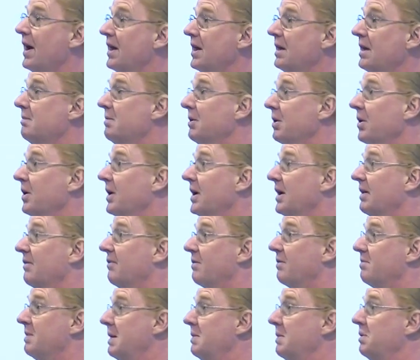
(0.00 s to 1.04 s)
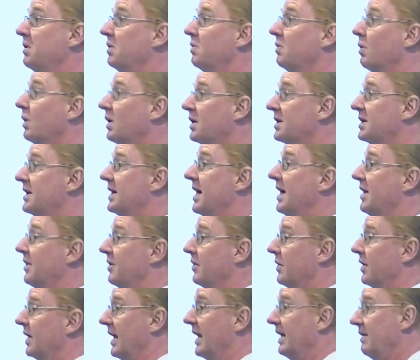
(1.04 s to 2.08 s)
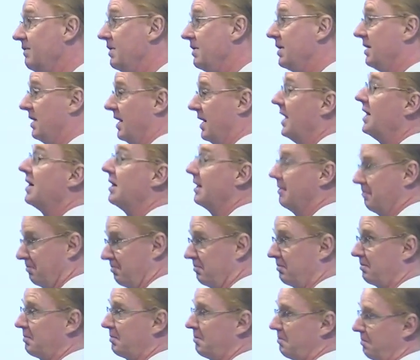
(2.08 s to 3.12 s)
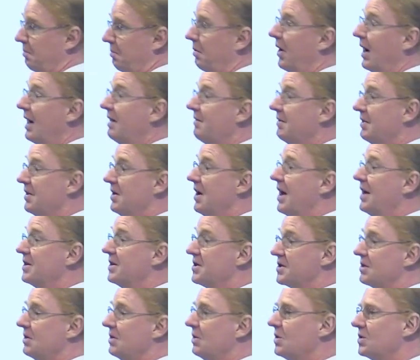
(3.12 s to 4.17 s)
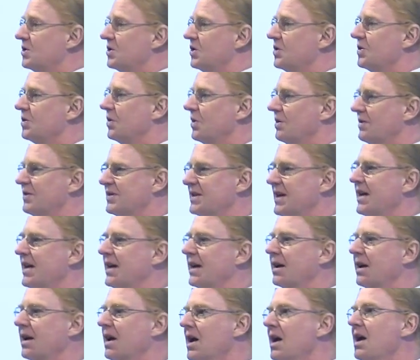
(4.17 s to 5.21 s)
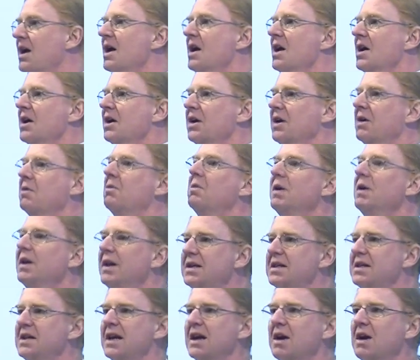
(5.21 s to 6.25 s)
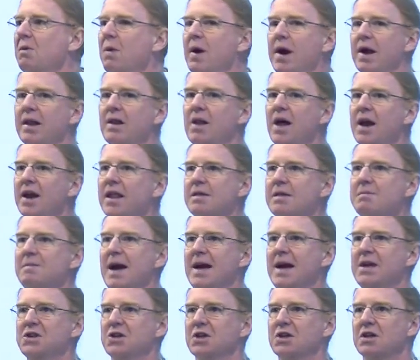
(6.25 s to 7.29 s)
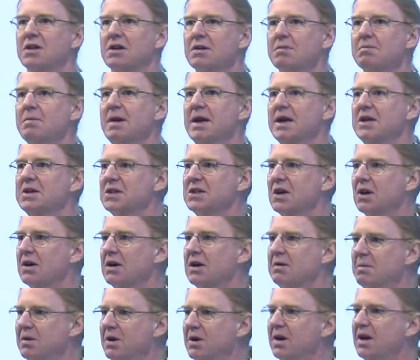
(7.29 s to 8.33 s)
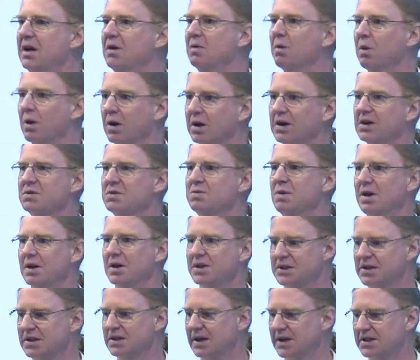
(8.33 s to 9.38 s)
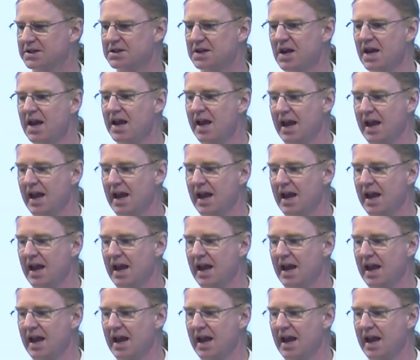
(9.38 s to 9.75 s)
the ability for people to work together, even in a private, non-disclosure sort of setting, you really take away a lot of the magic that makes our community work as well as it does.